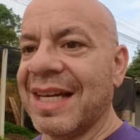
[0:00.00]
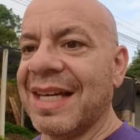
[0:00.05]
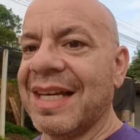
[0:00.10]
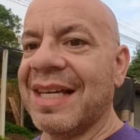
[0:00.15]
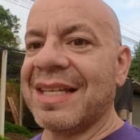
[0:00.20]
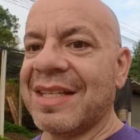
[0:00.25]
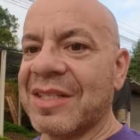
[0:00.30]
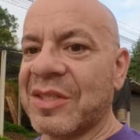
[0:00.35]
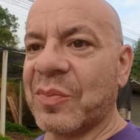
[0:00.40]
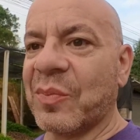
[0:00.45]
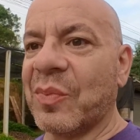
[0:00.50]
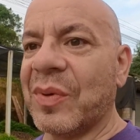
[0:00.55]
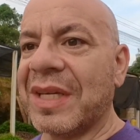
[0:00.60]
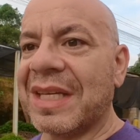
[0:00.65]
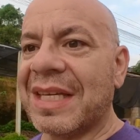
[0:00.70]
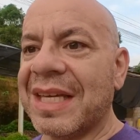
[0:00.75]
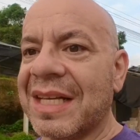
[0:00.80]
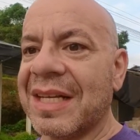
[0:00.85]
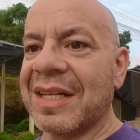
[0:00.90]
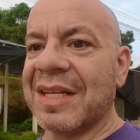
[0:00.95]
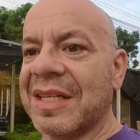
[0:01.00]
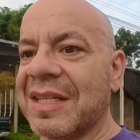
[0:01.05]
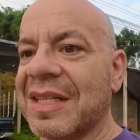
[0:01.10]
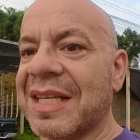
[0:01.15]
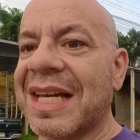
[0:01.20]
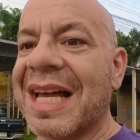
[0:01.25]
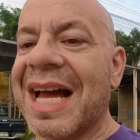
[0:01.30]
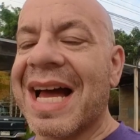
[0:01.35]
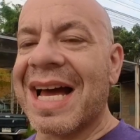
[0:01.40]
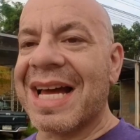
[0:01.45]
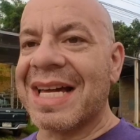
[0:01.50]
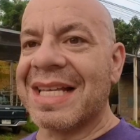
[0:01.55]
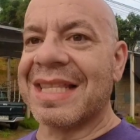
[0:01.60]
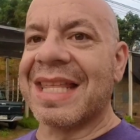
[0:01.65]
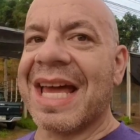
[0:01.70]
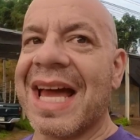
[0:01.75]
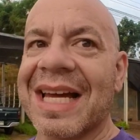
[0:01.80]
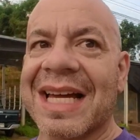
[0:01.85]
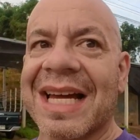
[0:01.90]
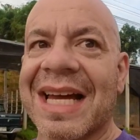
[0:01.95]
is we get that
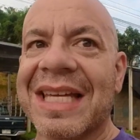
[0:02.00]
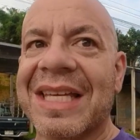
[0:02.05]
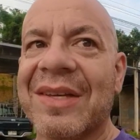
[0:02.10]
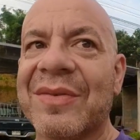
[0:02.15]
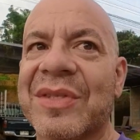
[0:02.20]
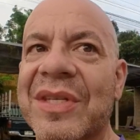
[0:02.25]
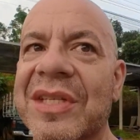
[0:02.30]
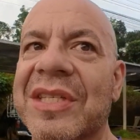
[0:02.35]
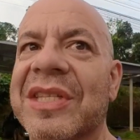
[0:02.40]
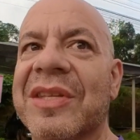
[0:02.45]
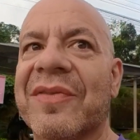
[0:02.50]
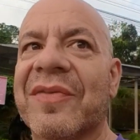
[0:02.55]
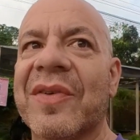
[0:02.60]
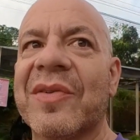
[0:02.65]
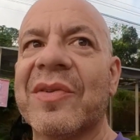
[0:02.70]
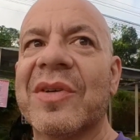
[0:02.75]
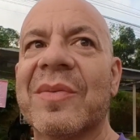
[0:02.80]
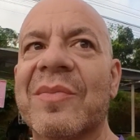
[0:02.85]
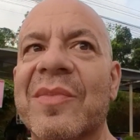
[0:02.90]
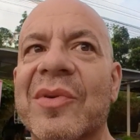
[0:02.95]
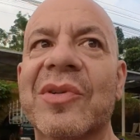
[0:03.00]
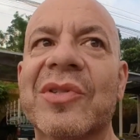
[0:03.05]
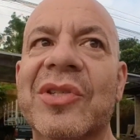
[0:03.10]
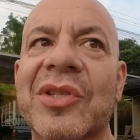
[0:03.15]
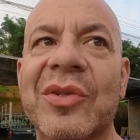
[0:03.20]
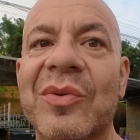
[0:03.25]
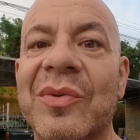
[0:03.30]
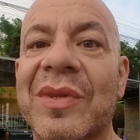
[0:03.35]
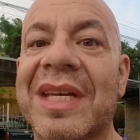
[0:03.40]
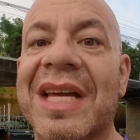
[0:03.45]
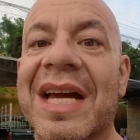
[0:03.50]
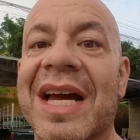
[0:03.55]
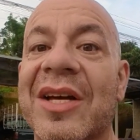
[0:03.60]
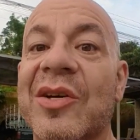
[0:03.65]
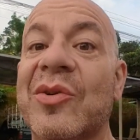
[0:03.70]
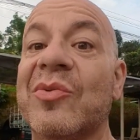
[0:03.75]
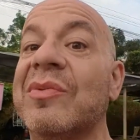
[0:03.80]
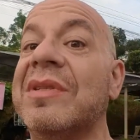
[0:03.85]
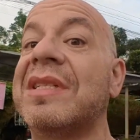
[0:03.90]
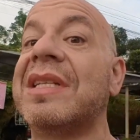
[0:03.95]
guy gives us the phone number to the guy
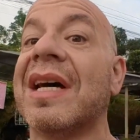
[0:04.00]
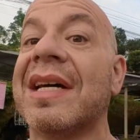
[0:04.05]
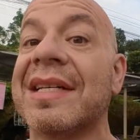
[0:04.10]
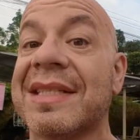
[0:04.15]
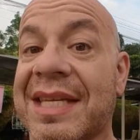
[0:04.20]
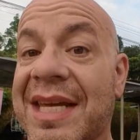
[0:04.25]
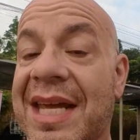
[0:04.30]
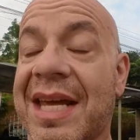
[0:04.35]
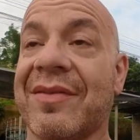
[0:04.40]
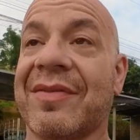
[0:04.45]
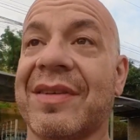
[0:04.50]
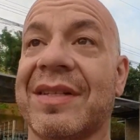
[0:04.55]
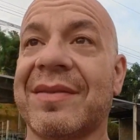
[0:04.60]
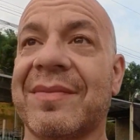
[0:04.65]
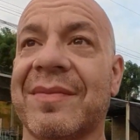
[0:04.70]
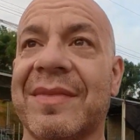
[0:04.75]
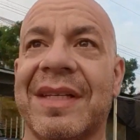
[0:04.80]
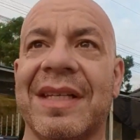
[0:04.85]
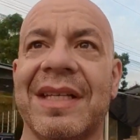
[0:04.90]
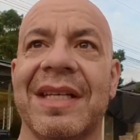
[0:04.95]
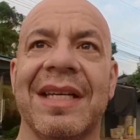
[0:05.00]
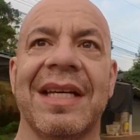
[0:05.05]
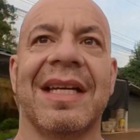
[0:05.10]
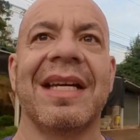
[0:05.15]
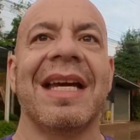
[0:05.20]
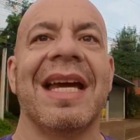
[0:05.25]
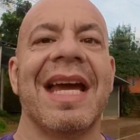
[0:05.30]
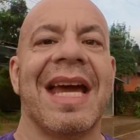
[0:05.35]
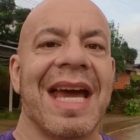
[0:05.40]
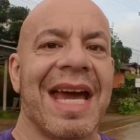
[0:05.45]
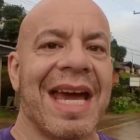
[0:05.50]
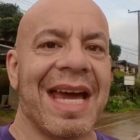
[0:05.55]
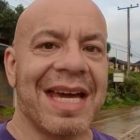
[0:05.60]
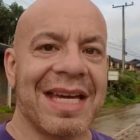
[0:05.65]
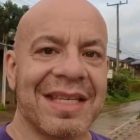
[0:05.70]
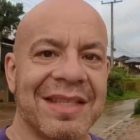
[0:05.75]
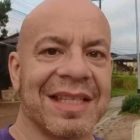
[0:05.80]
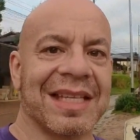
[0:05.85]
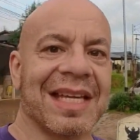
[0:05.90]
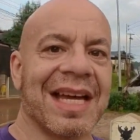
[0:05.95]
who does have it.
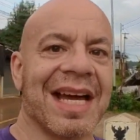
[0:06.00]
And the